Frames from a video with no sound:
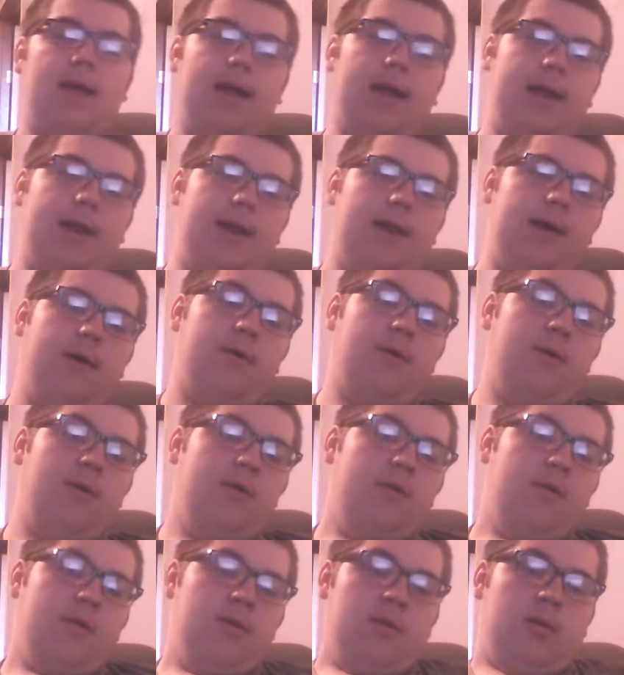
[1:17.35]
got it out
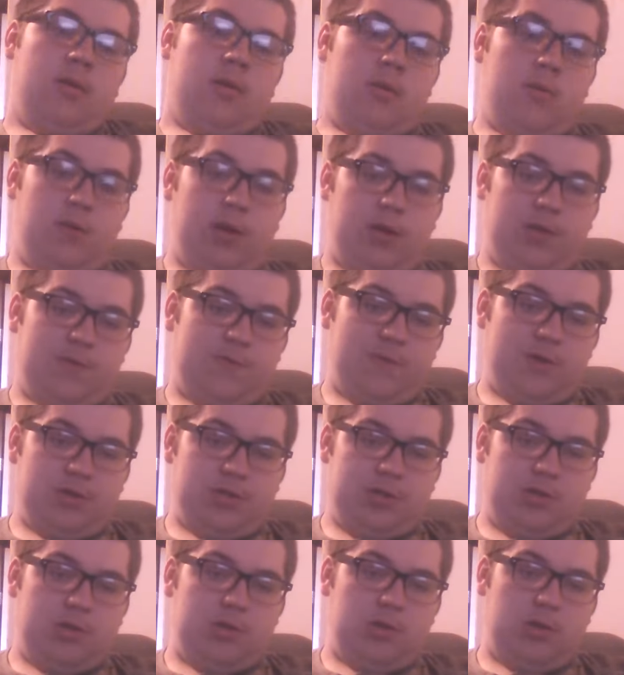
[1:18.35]
when I was
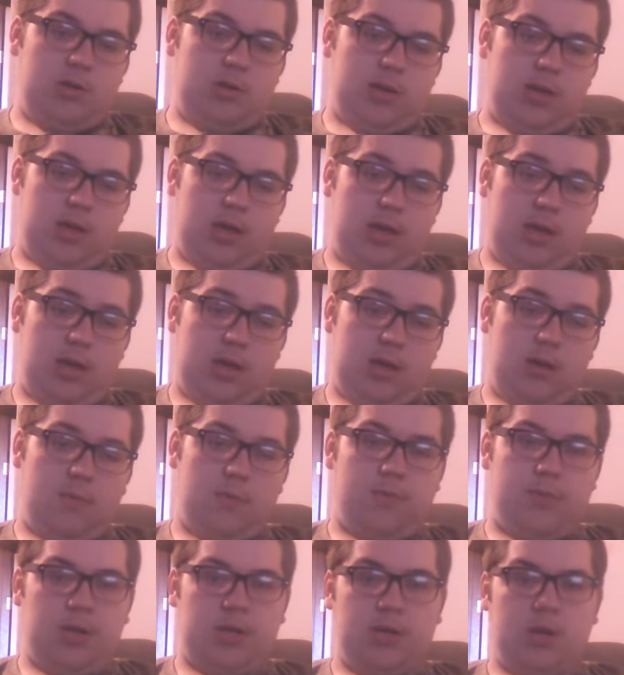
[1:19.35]
fishing,
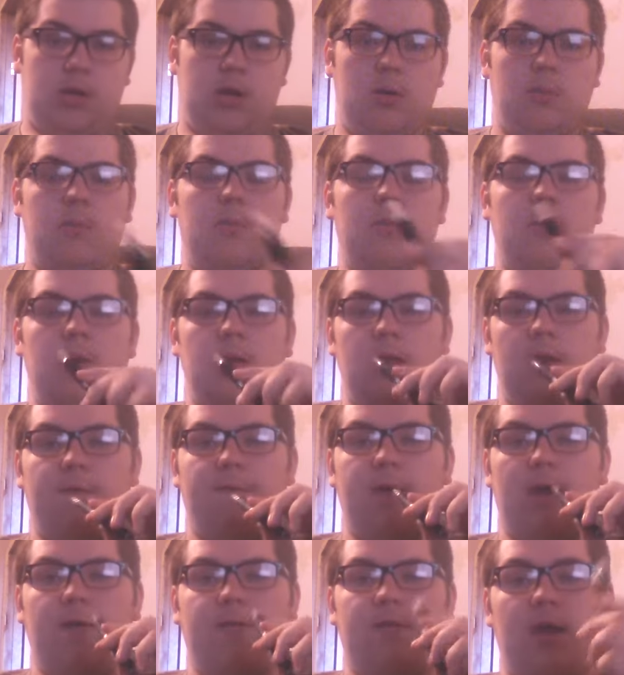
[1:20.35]
and picked it up, hit it
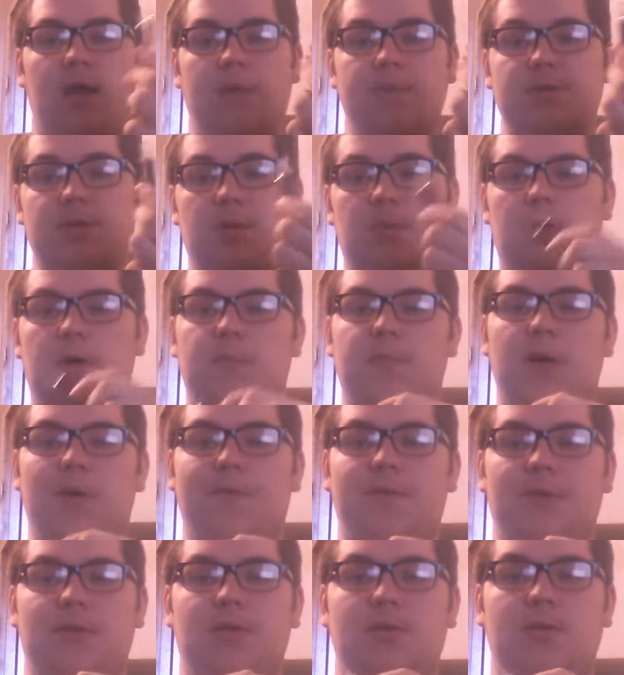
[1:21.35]
5 times, and it worked
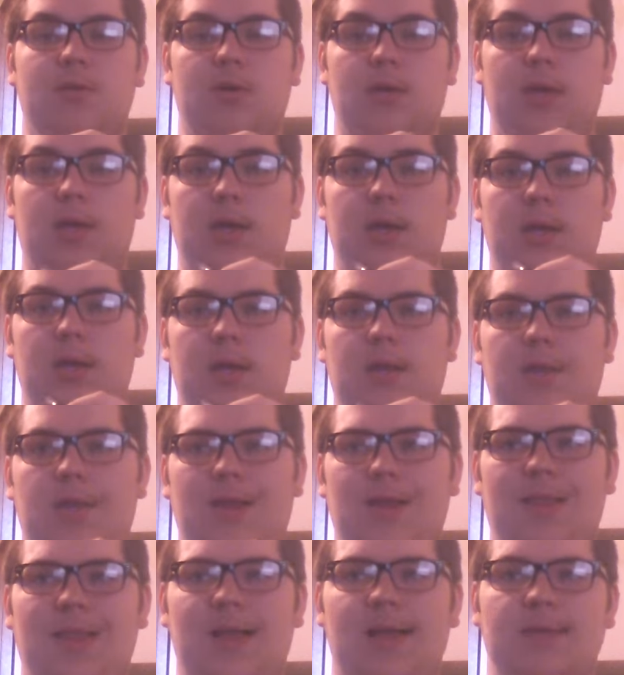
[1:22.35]
perfect. And
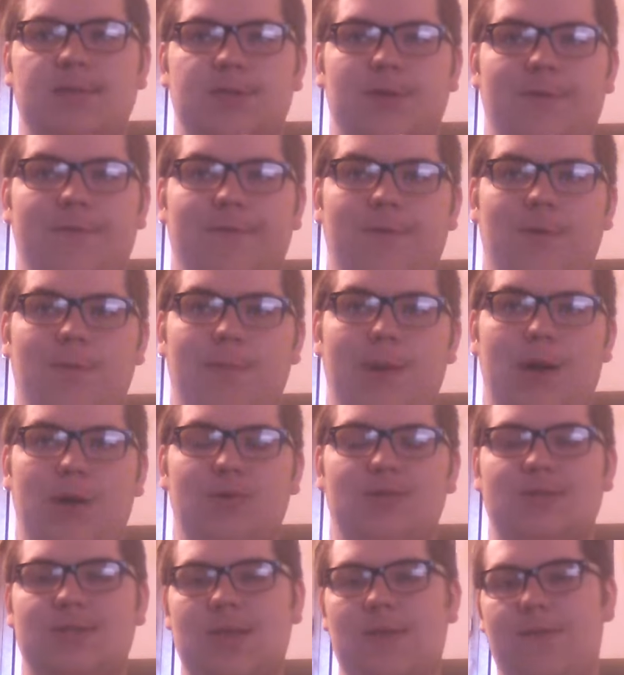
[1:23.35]
it lasted for
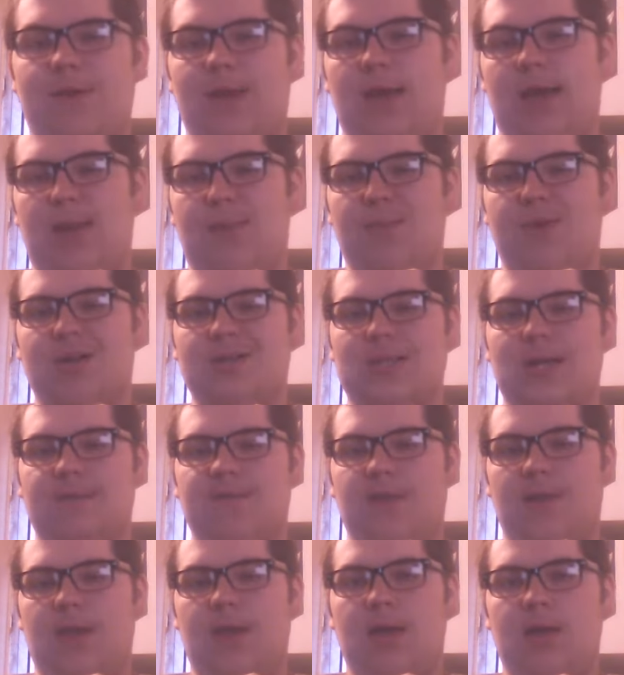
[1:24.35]
about 7 to 8 months
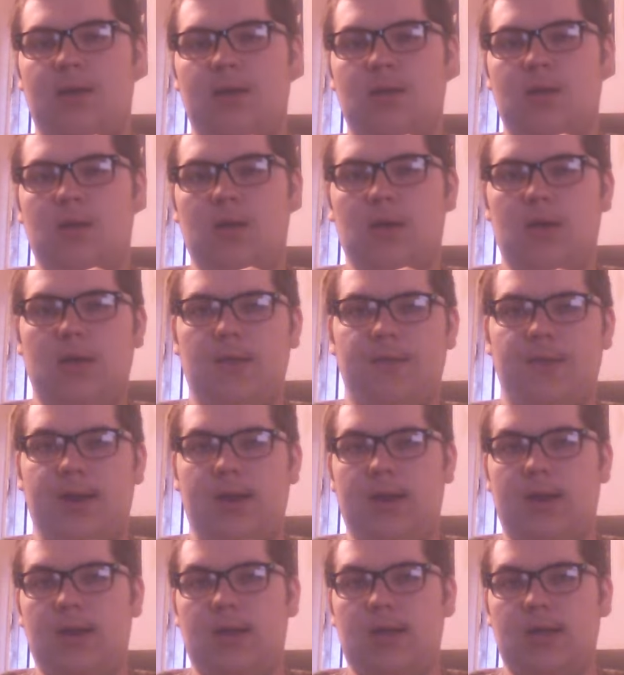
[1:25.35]
after that.
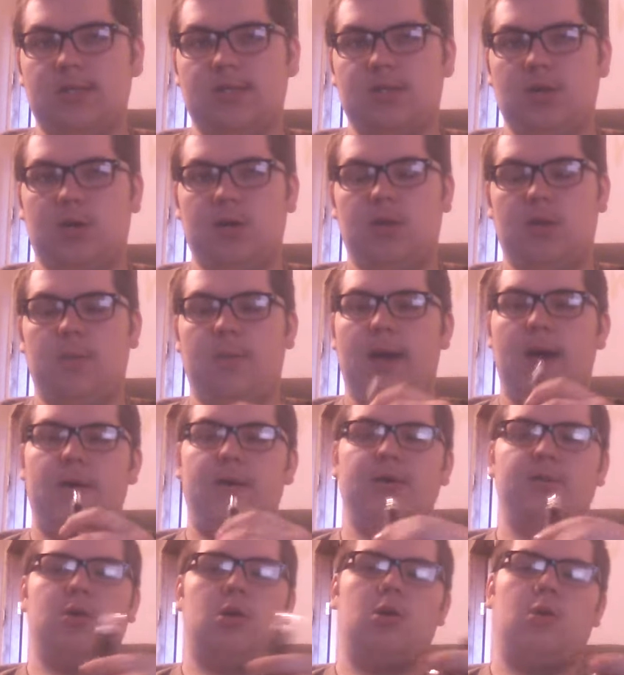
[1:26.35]
Then the
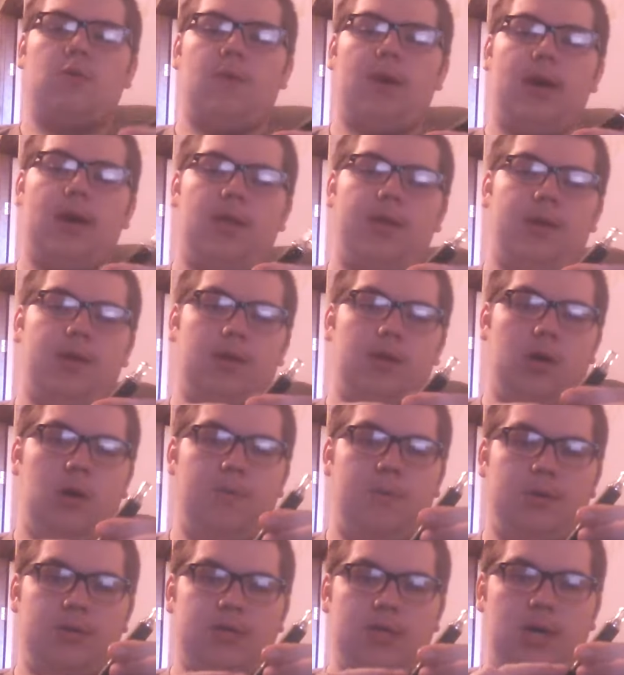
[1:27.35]
battery started rattling
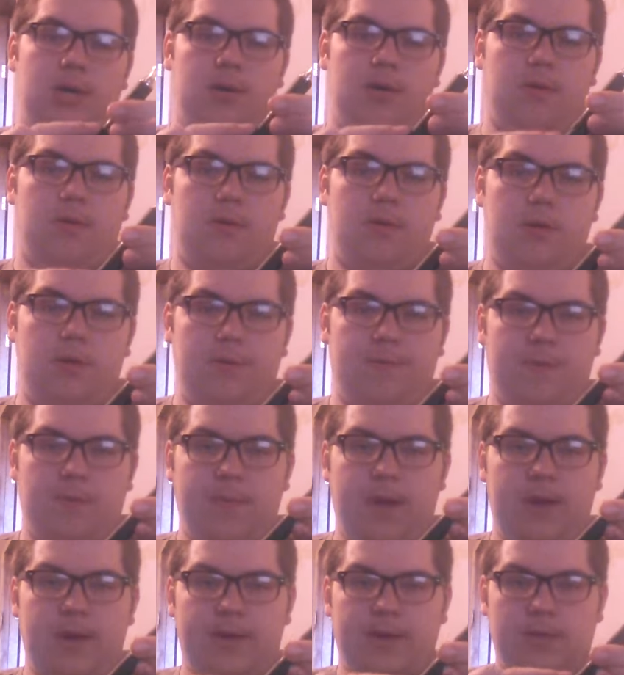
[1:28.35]
up inside of the
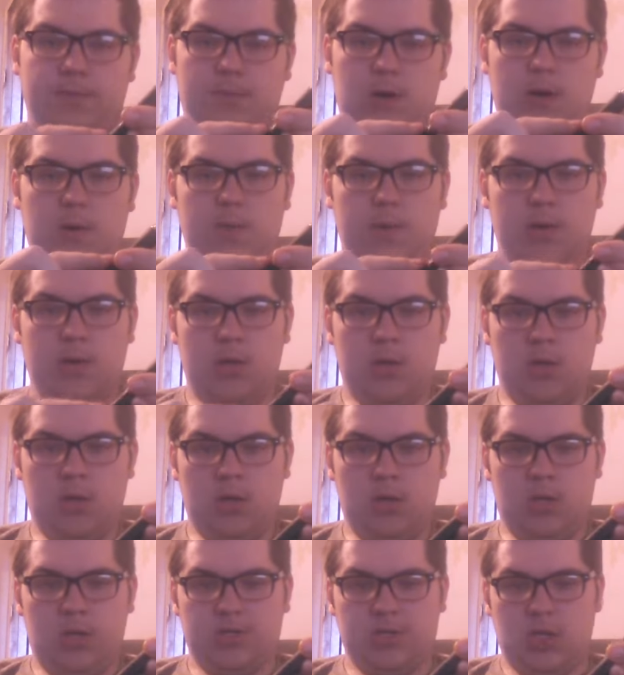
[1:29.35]
battery compartment,
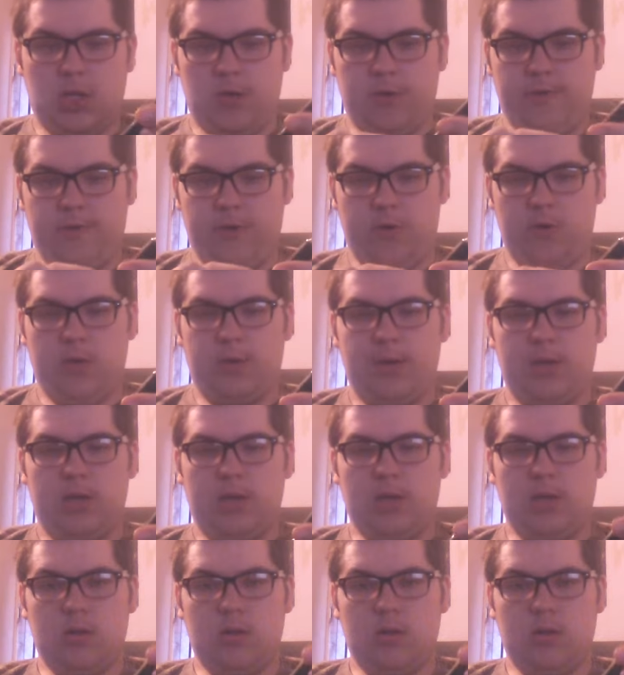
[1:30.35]
so I threw it away.